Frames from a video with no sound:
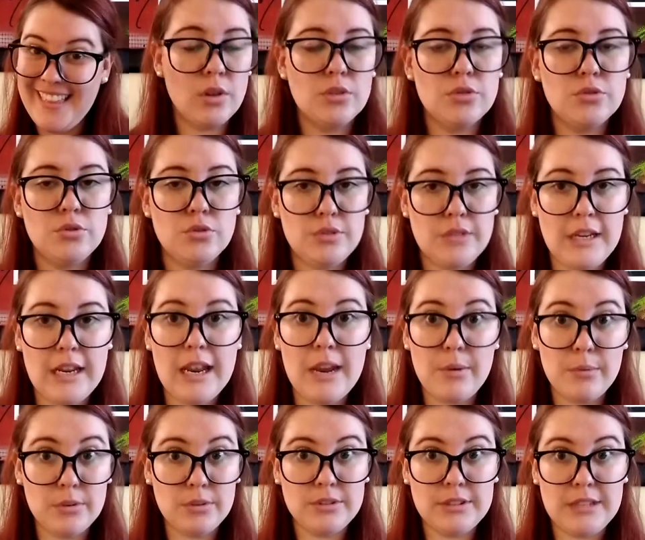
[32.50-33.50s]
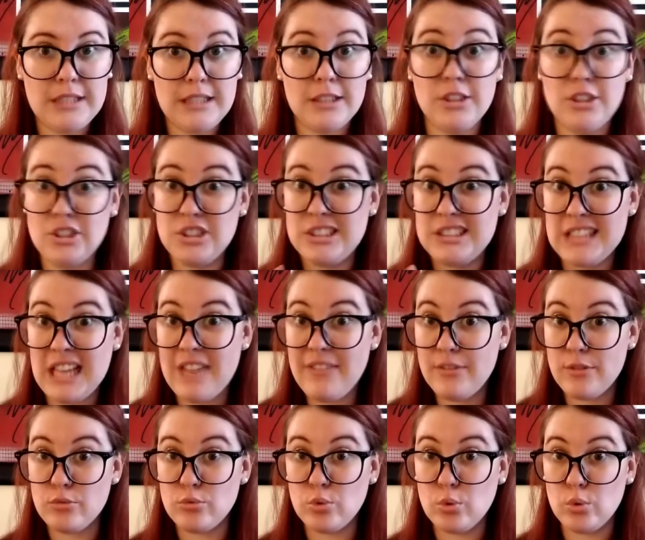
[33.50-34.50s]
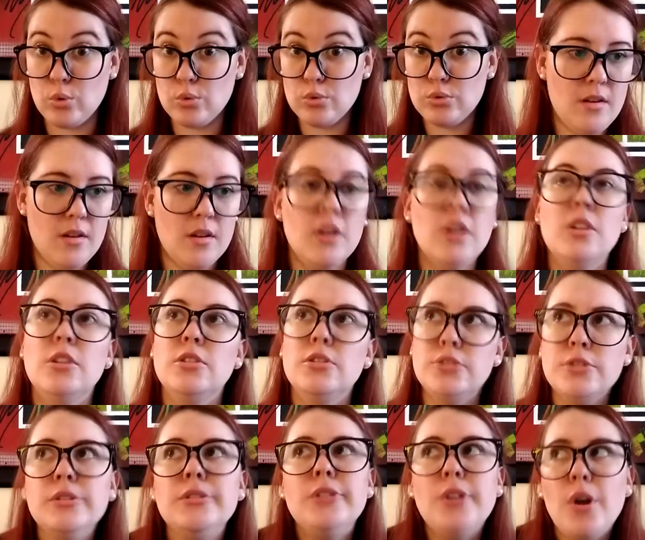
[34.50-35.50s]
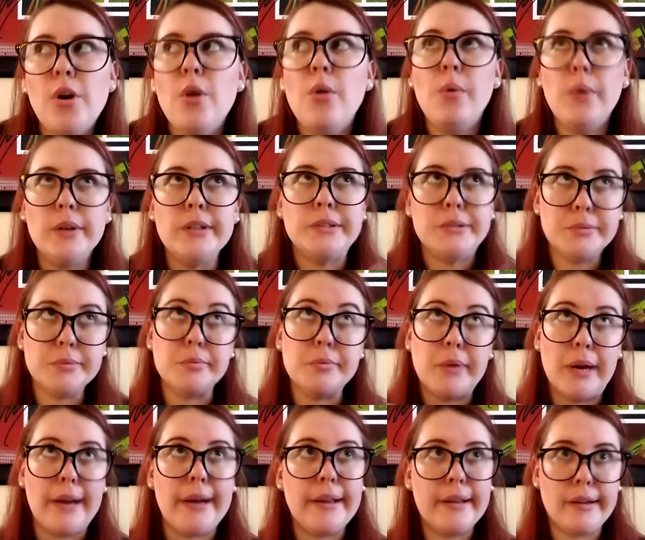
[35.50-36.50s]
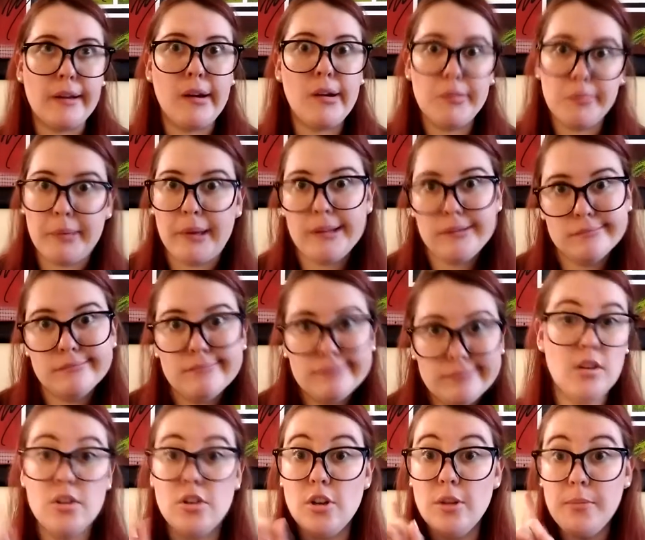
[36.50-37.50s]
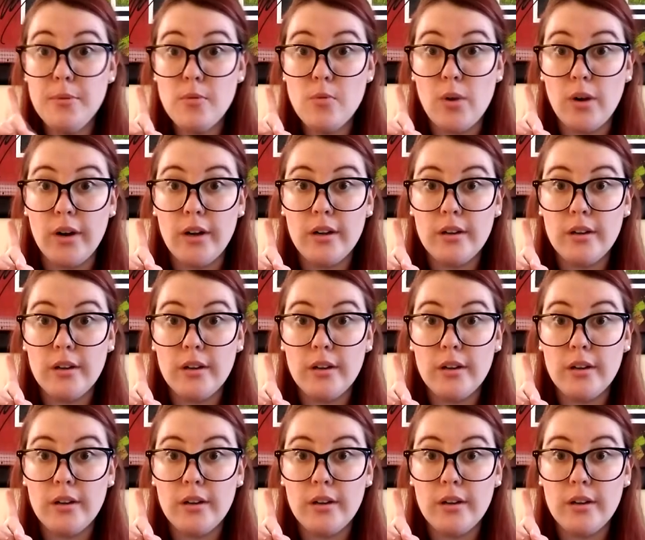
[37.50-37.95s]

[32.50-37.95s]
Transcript: Today I will tell you 7 rules to know when to write a comma. Number 1.